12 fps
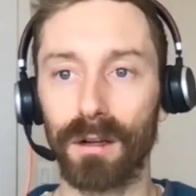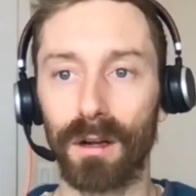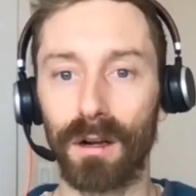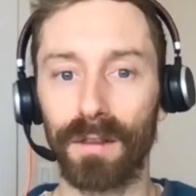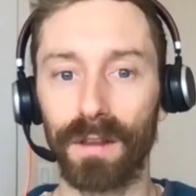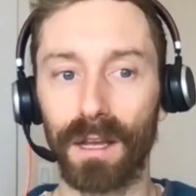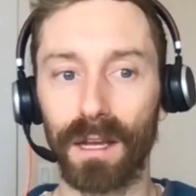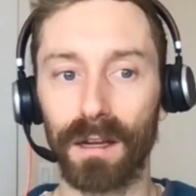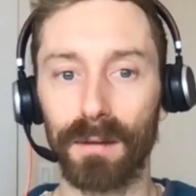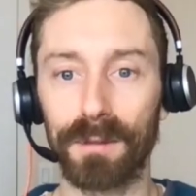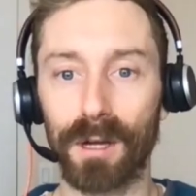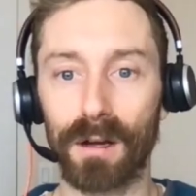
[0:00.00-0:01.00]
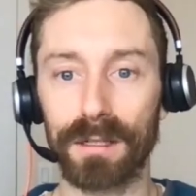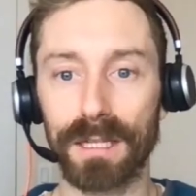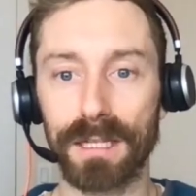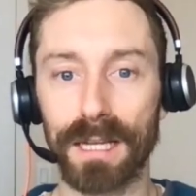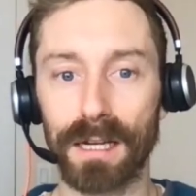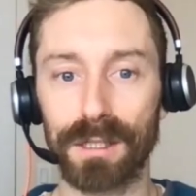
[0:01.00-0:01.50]
on the GitHub docs
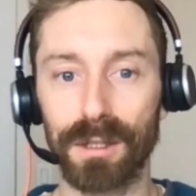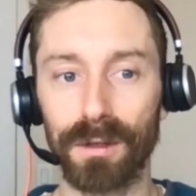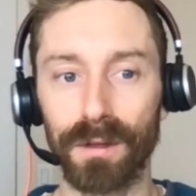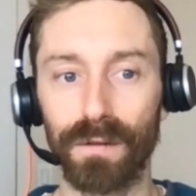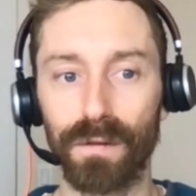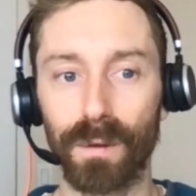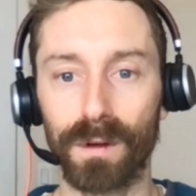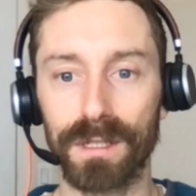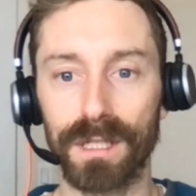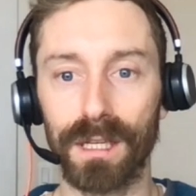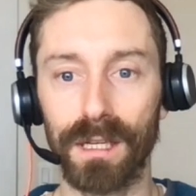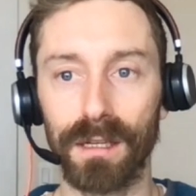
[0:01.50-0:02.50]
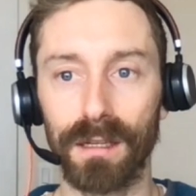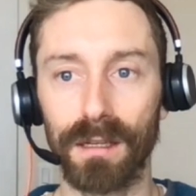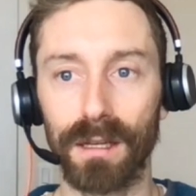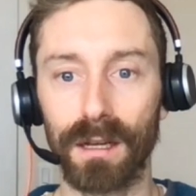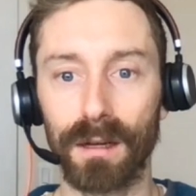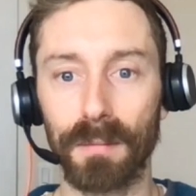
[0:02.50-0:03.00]
it's actually only 14
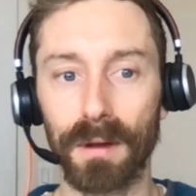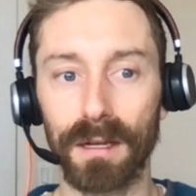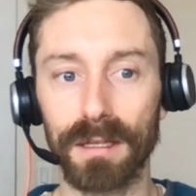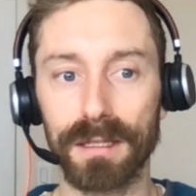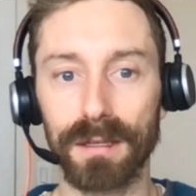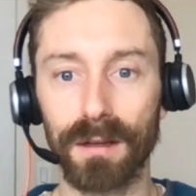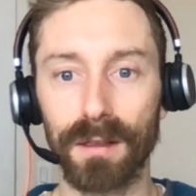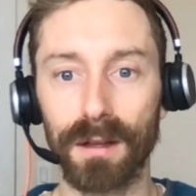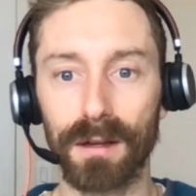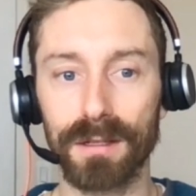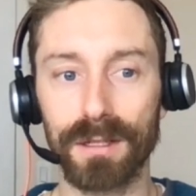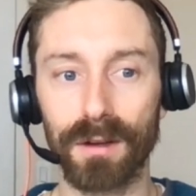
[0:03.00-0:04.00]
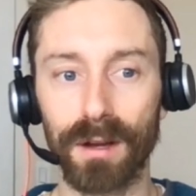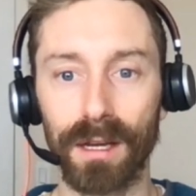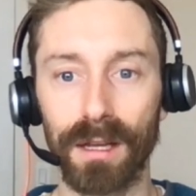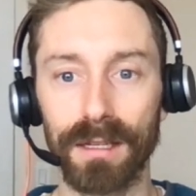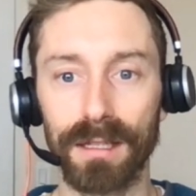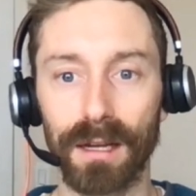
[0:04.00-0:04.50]
gigabytes on there. So any
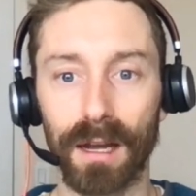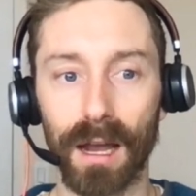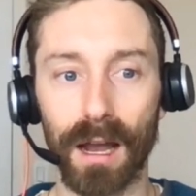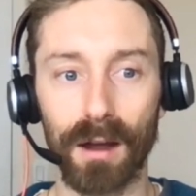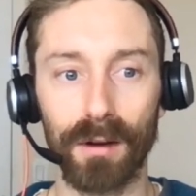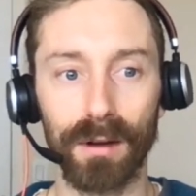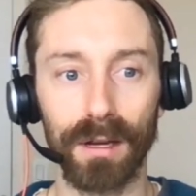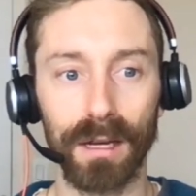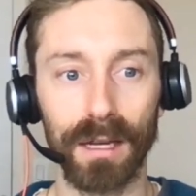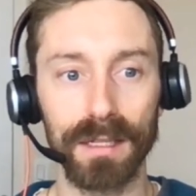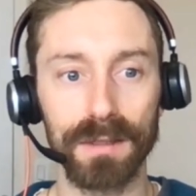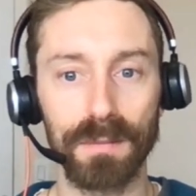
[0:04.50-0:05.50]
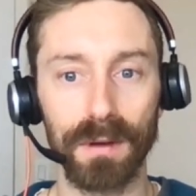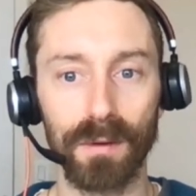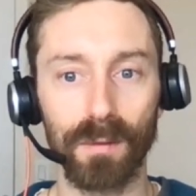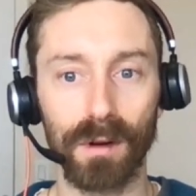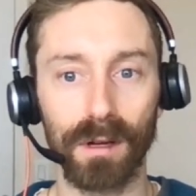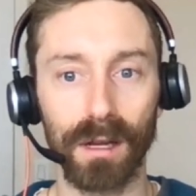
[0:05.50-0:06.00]
idea how it has been
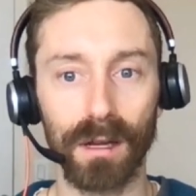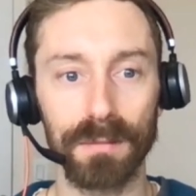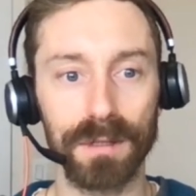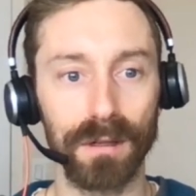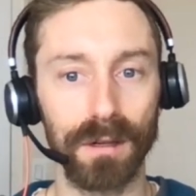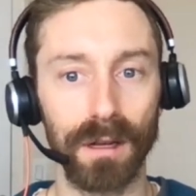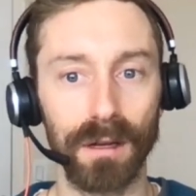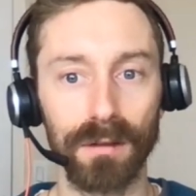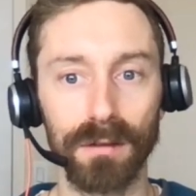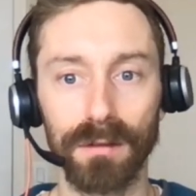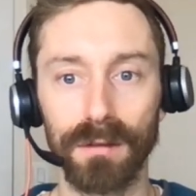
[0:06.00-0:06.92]
working up till now?